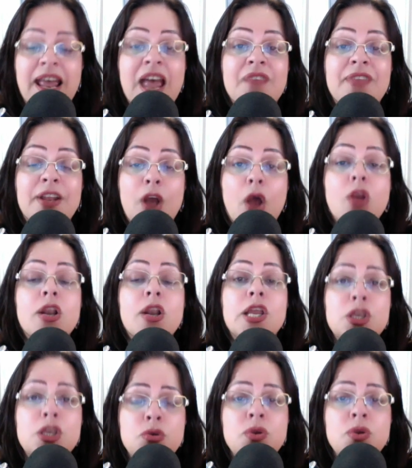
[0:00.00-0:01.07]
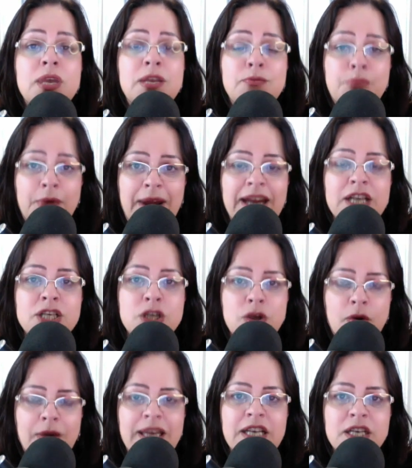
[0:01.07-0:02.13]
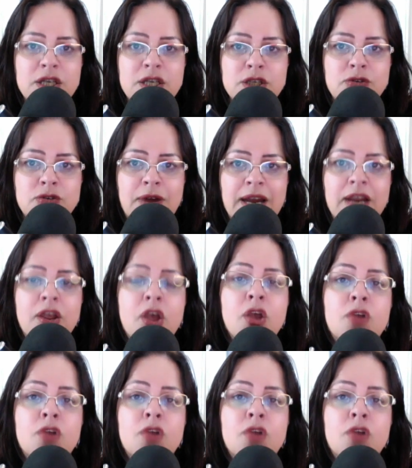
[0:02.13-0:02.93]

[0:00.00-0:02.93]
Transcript: that only you can bring to your industry